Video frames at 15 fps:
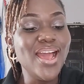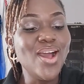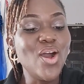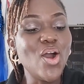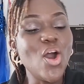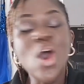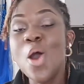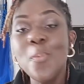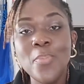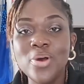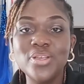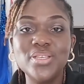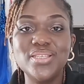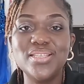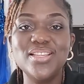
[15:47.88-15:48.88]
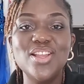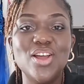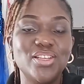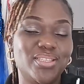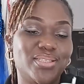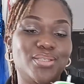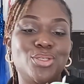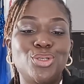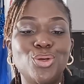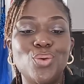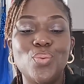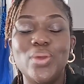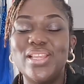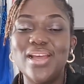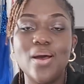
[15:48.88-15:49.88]
almost not do
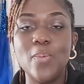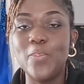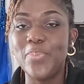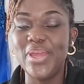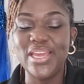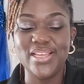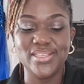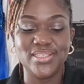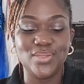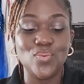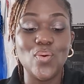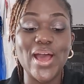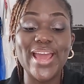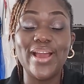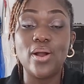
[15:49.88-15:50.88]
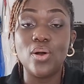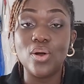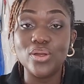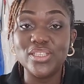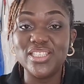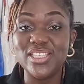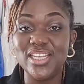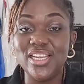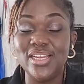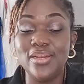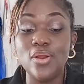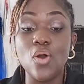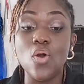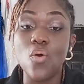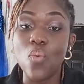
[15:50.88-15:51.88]
without pins while cutting
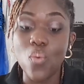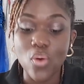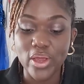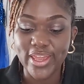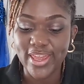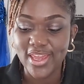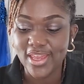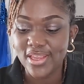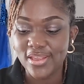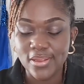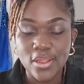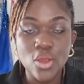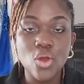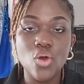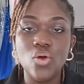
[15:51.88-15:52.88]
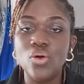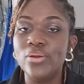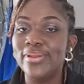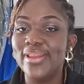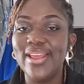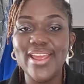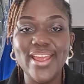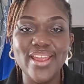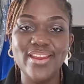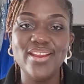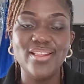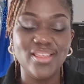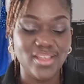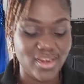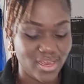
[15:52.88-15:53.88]
or working on
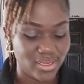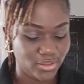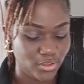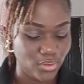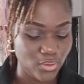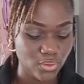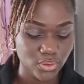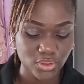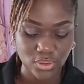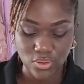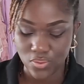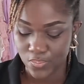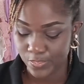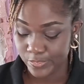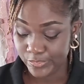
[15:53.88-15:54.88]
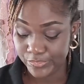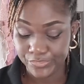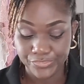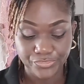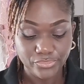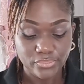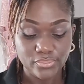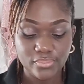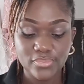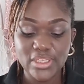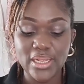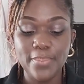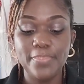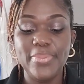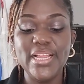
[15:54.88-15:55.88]
anything at all. So
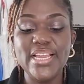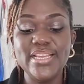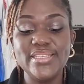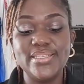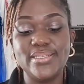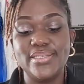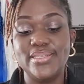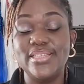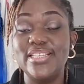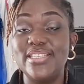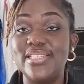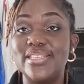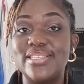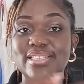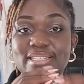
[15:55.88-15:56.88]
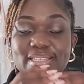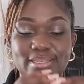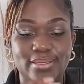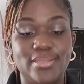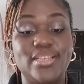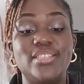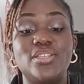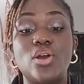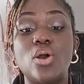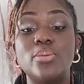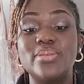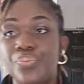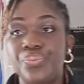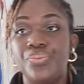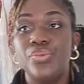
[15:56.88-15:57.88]
please, this comes
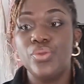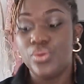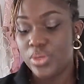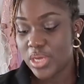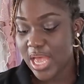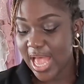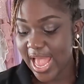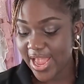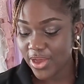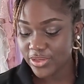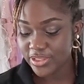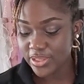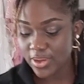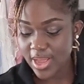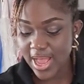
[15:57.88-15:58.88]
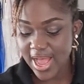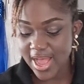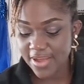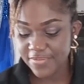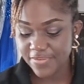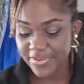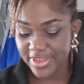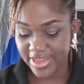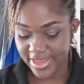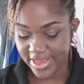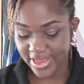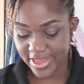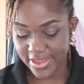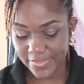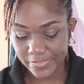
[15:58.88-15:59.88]
high. I also have
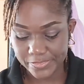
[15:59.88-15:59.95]
here